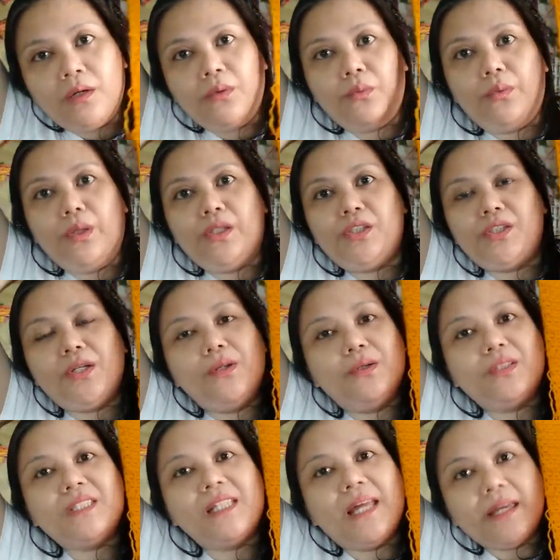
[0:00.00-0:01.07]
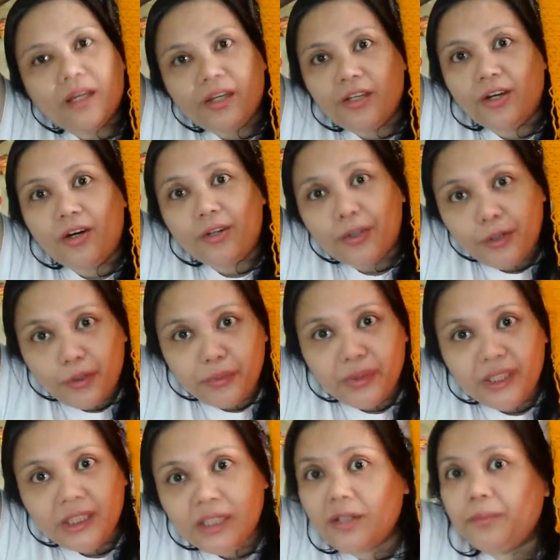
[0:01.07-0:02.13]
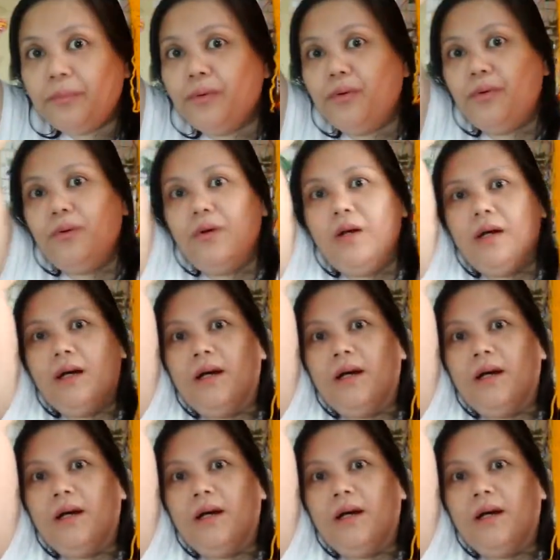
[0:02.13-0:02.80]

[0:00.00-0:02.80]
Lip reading: which looks like a younger Winnie the Pooh.